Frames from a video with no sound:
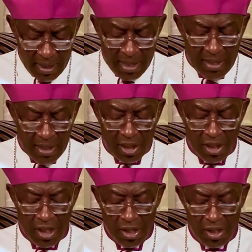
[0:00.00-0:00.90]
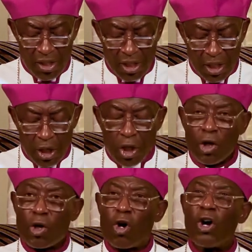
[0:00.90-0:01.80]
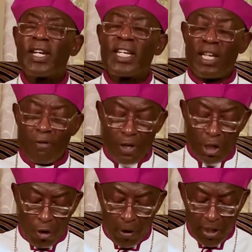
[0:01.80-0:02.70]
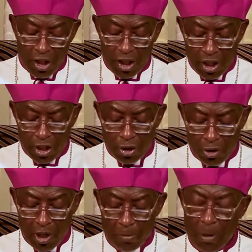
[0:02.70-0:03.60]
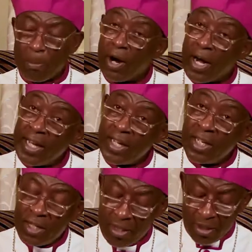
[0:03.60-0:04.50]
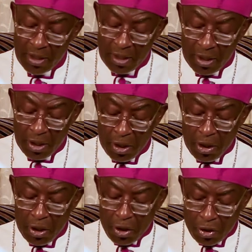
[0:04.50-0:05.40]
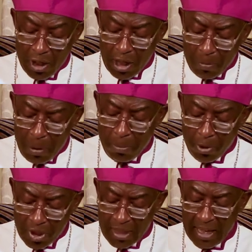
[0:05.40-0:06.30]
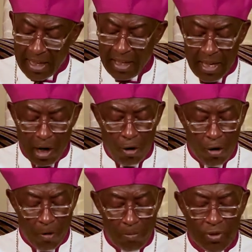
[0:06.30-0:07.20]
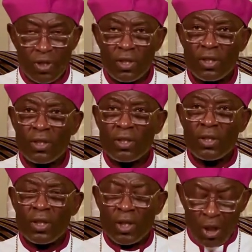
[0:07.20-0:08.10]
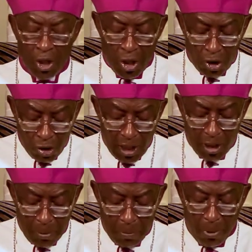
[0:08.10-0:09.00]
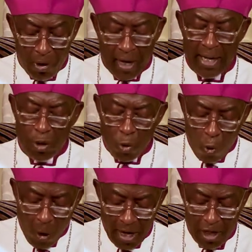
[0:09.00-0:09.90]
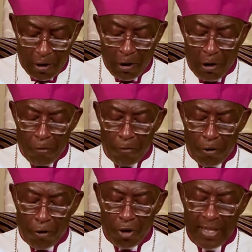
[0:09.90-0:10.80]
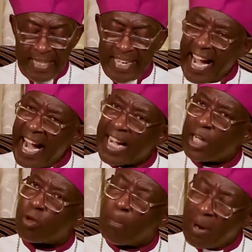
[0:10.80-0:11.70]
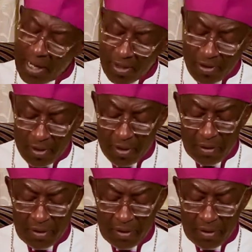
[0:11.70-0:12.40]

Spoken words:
isn't this God-given quarantine so that people hide? So that people stay in their homes? So that people can wait for God's anger to pass?